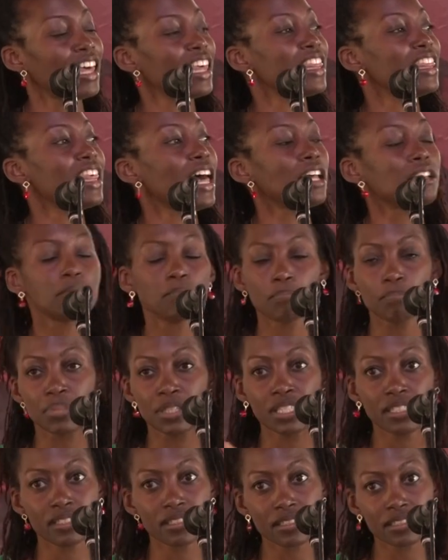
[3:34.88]
that
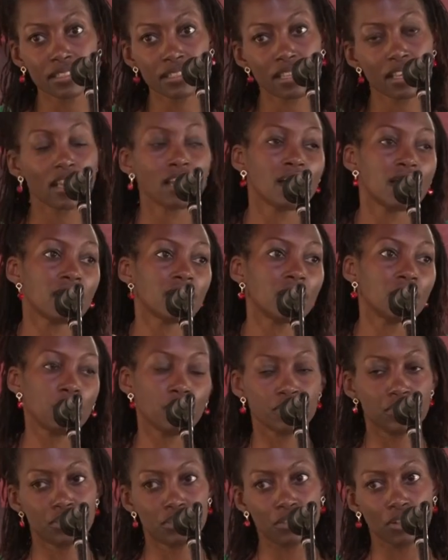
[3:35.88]
beats
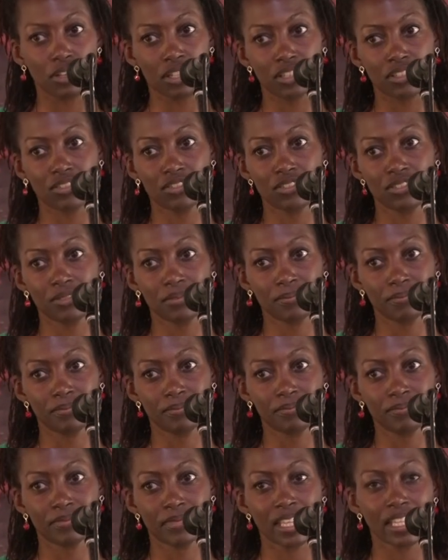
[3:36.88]
God's knowledge.
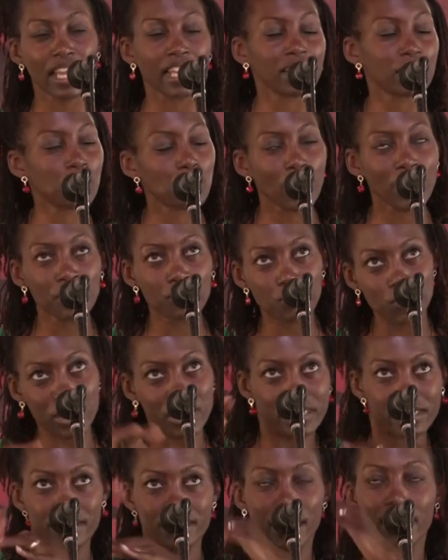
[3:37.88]
Like when we
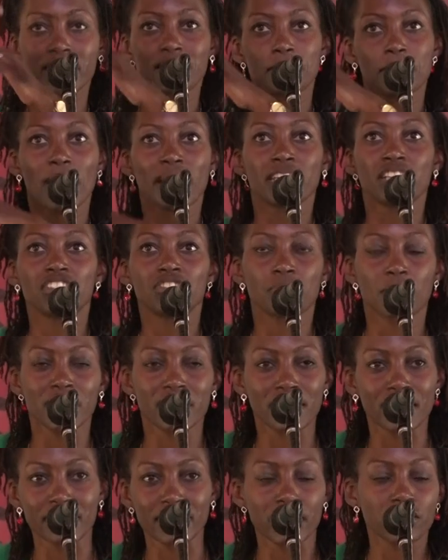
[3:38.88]
study
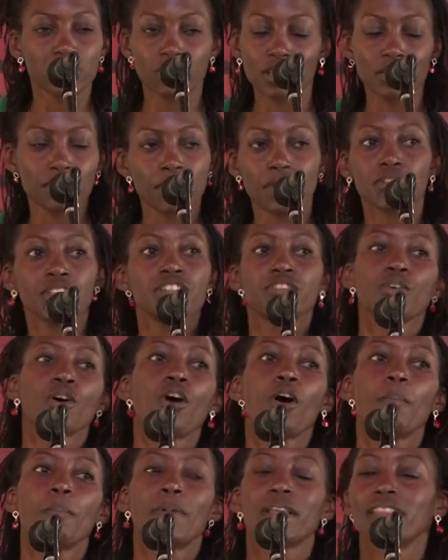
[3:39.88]
management and get to the very
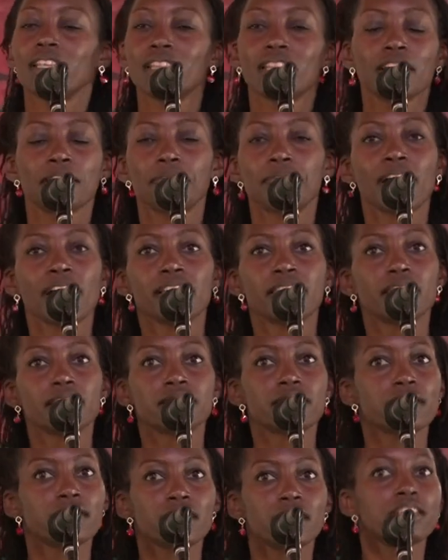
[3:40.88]
top and then they find
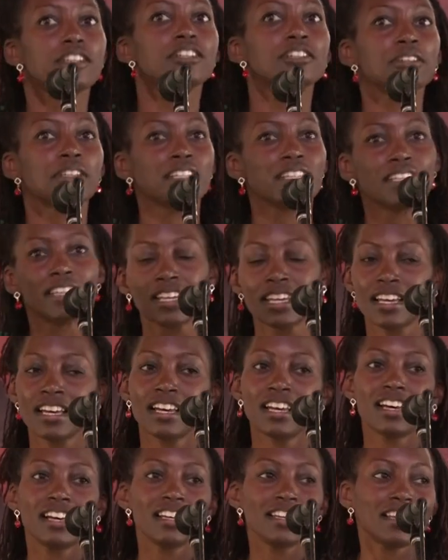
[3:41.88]
this theory,
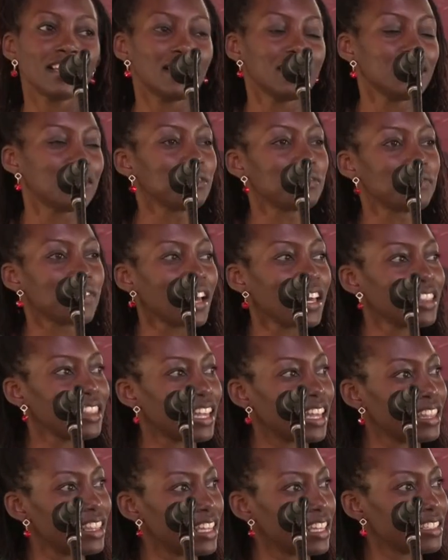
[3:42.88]
you'll find
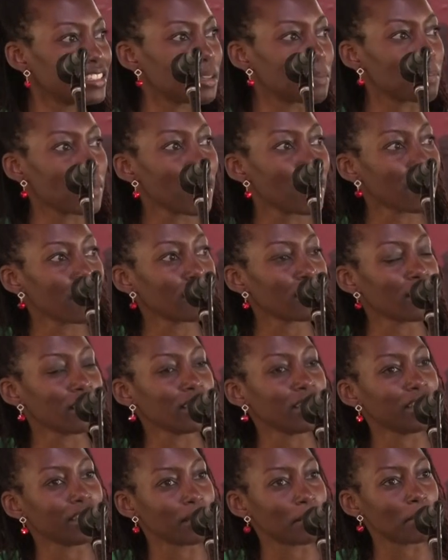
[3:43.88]
that there's a parallel
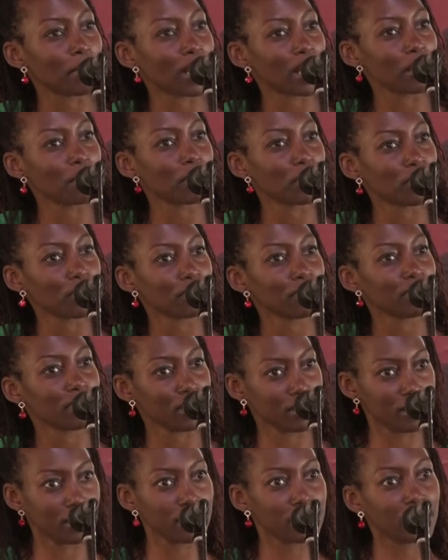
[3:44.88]
in the Bible.
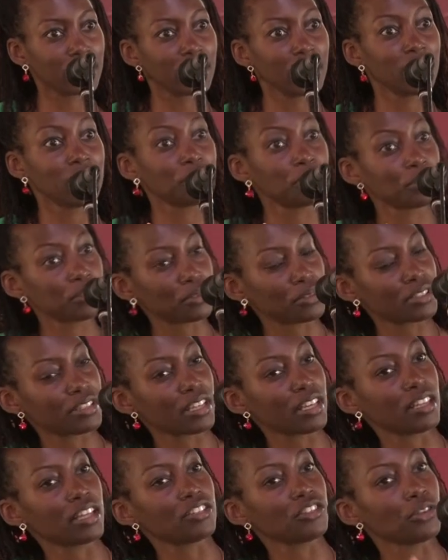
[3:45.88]
This is, again, not to
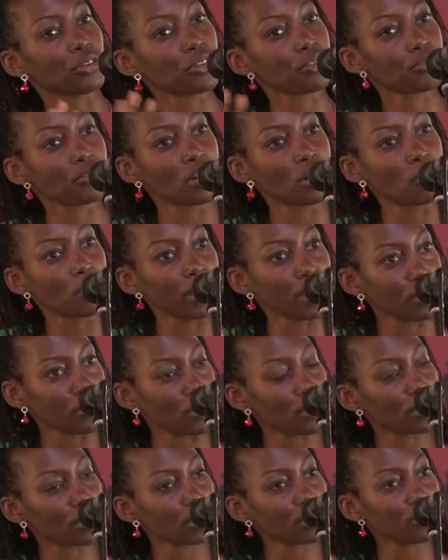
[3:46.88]
say that you throw away
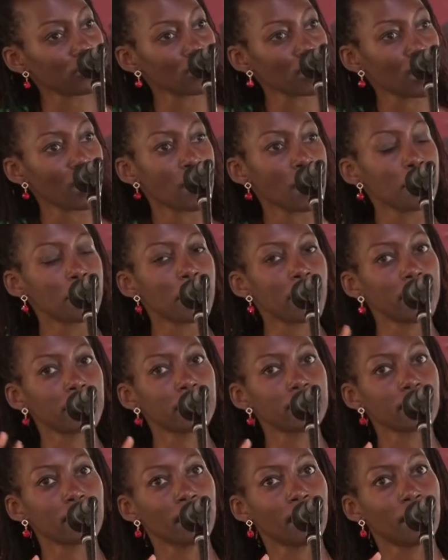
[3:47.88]
knowledge,
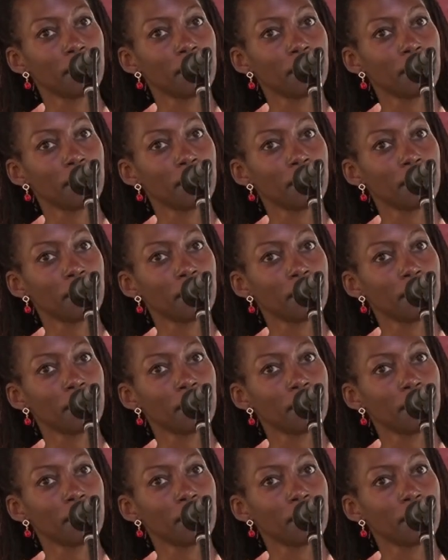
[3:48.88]
but